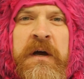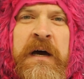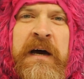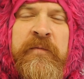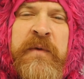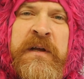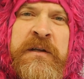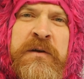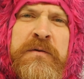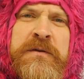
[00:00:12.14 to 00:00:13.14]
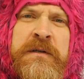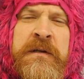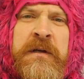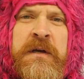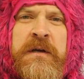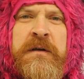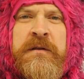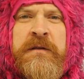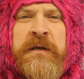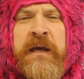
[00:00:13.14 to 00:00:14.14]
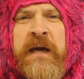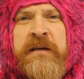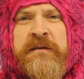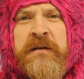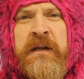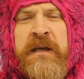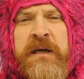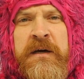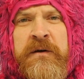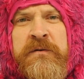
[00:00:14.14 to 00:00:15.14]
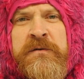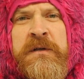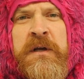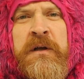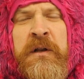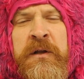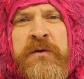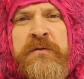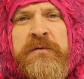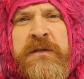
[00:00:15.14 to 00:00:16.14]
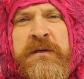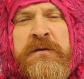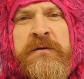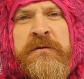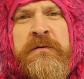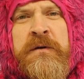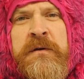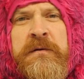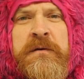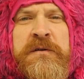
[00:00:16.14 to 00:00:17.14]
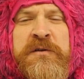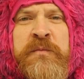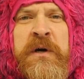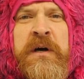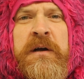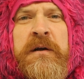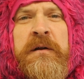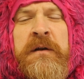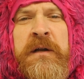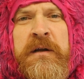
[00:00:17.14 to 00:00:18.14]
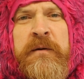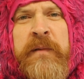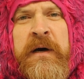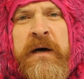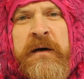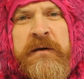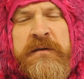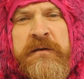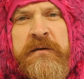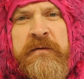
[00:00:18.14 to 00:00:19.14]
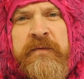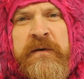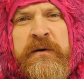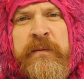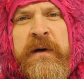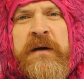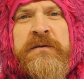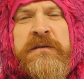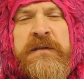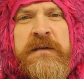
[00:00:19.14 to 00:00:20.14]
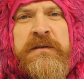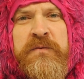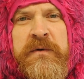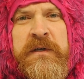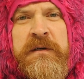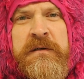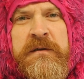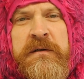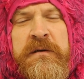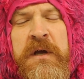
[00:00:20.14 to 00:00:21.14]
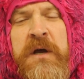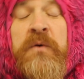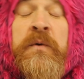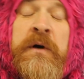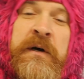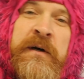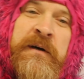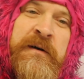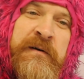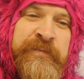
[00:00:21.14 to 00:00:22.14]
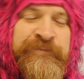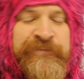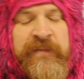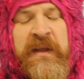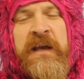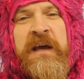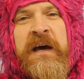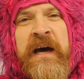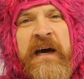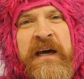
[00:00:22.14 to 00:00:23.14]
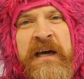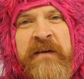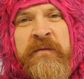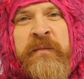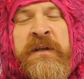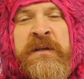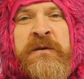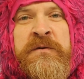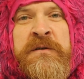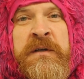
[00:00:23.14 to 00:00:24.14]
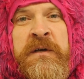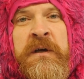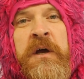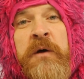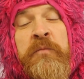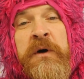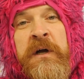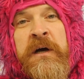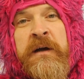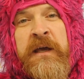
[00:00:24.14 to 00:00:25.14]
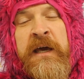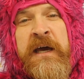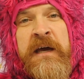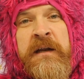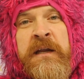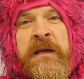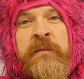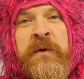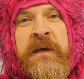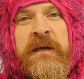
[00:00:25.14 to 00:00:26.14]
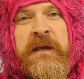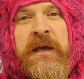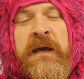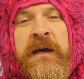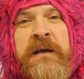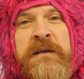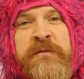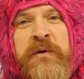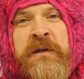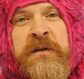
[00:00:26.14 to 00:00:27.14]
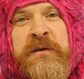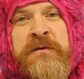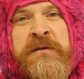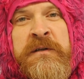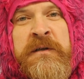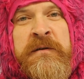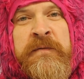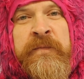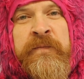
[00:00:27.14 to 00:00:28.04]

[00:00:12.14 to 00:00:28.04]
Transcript: I've been using the Casa Leo's Loo 2 Smart Litter Box for about 6 weeks. Well, I haven't been using it, but our cat named Kit Kat has been using it,